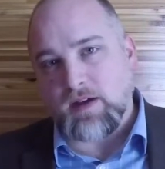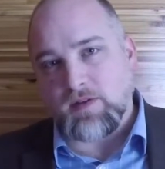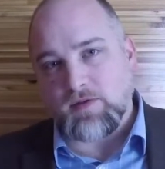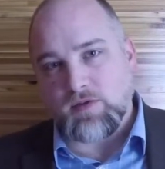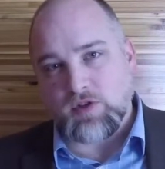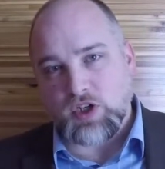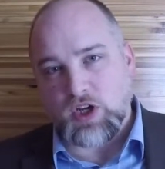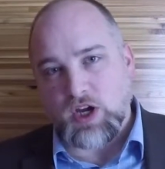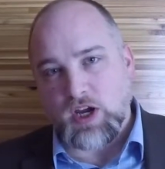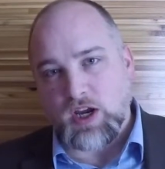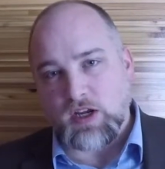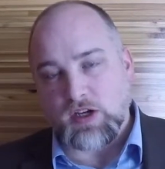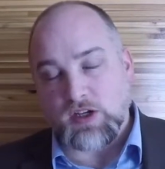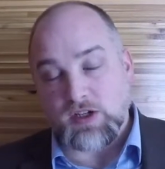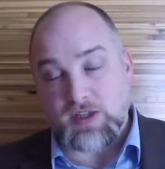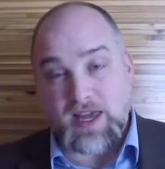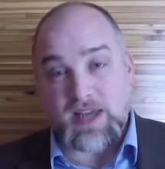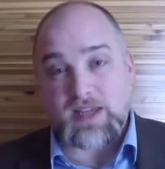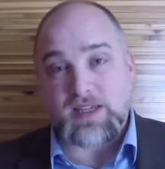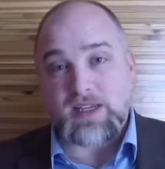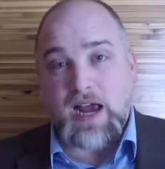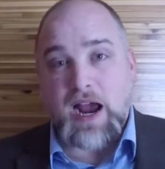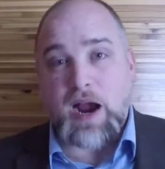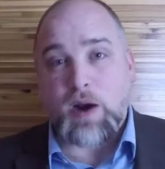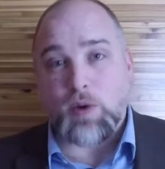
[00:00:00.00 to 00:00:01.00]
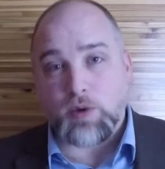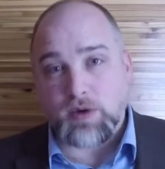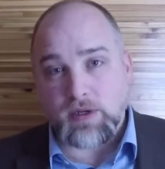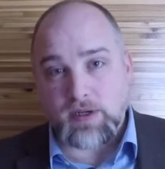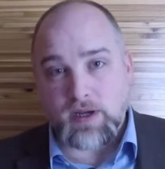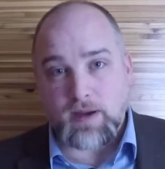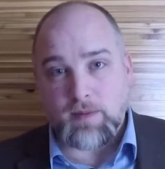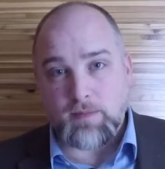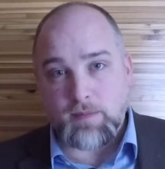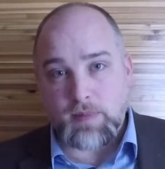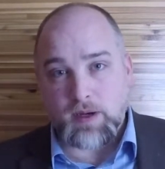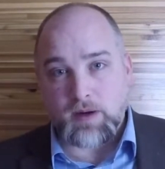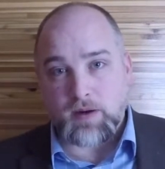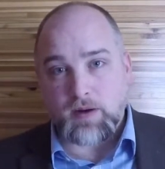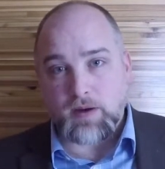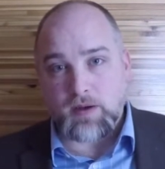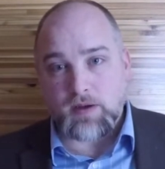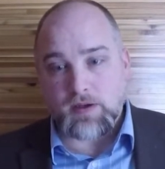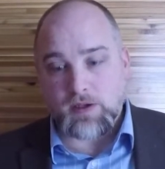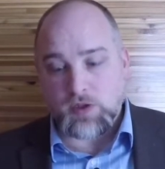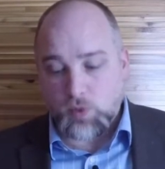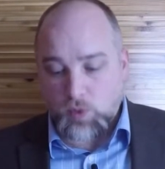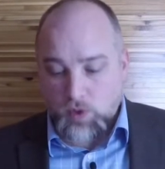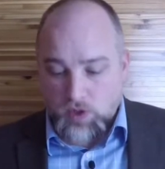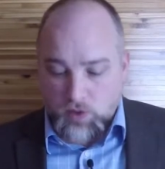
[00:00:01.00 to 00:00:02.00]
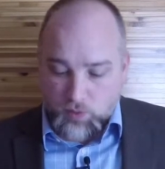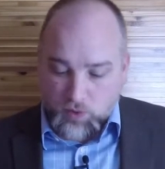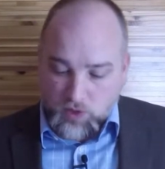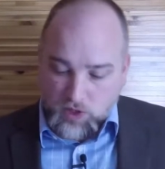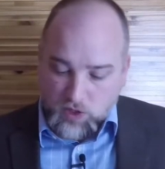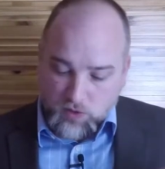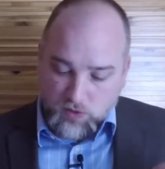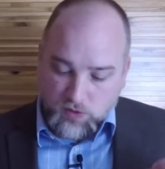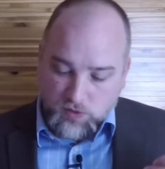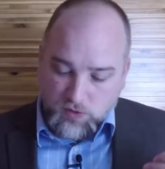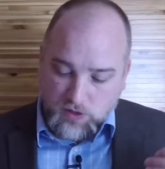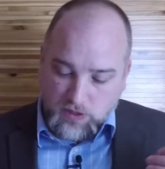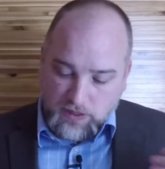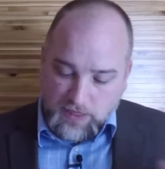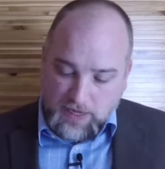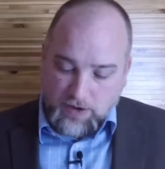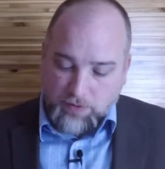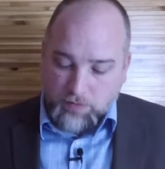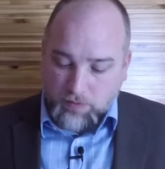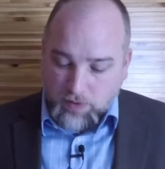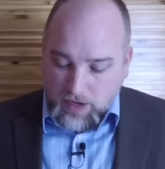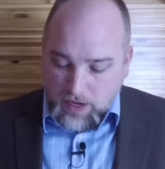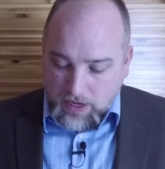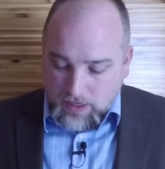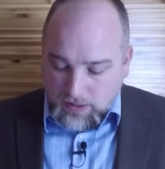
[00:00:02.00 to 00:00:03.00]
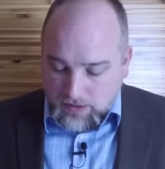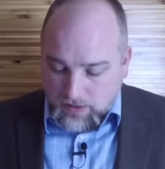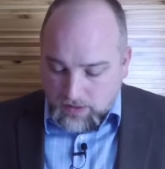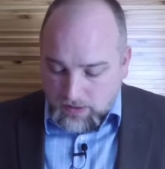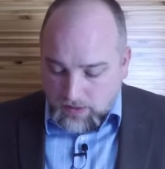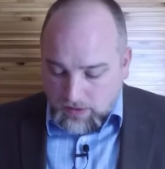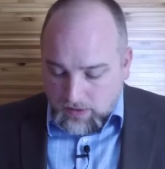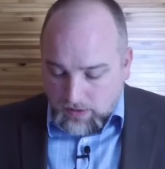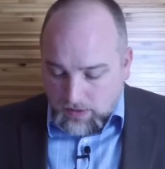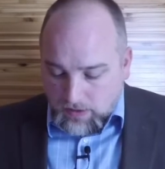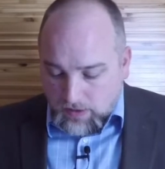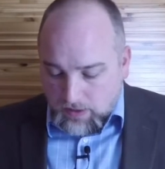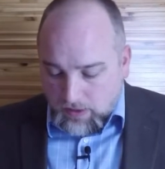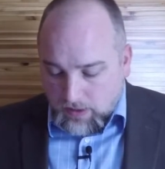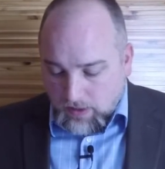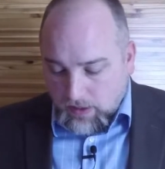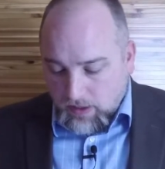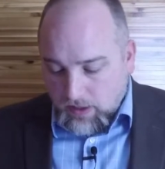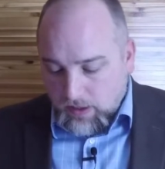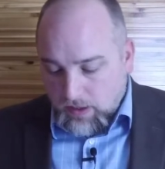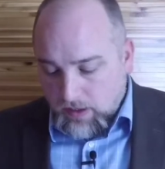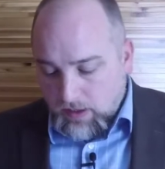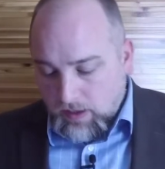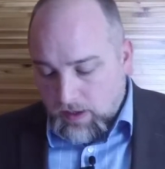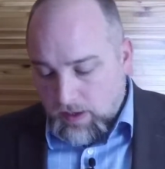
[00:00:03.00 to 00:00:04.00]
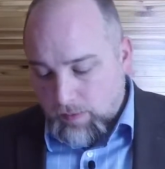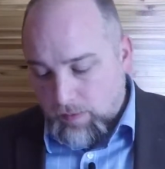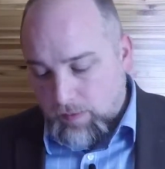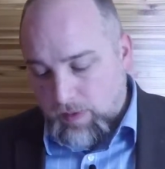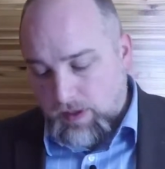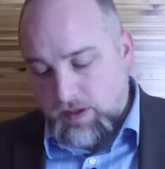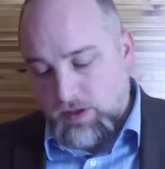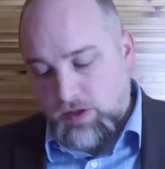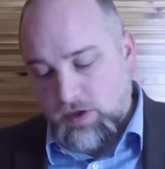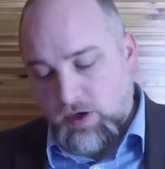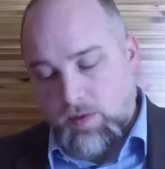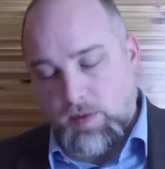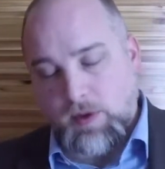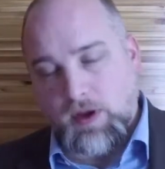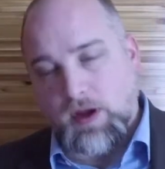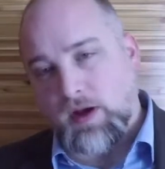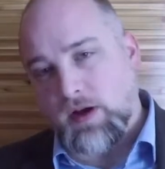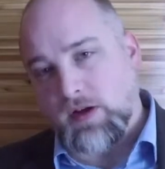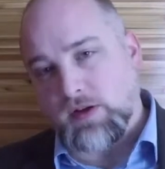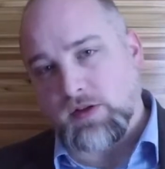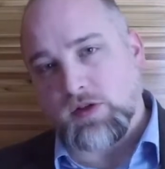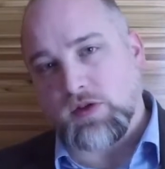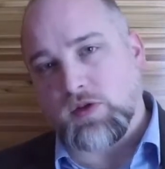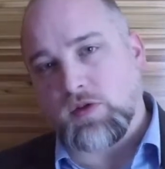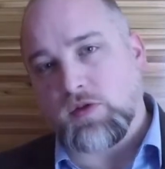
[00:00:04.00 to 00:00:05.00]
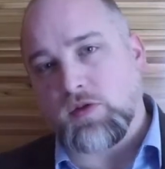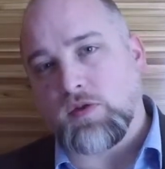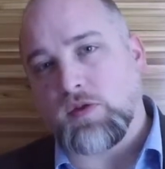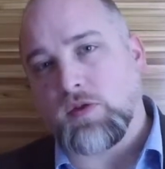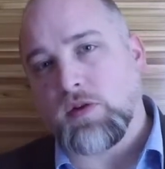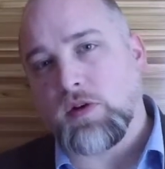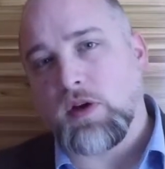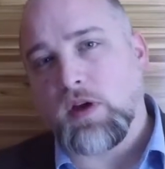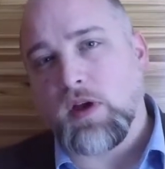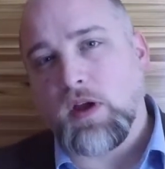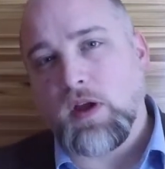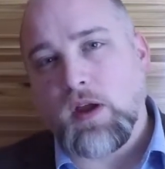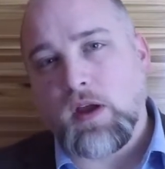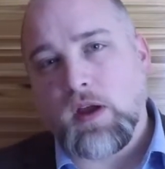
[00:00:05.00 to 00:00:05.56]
of change. That's our time period. So whether we use Latourette, I'm about to talk about Hans Kung,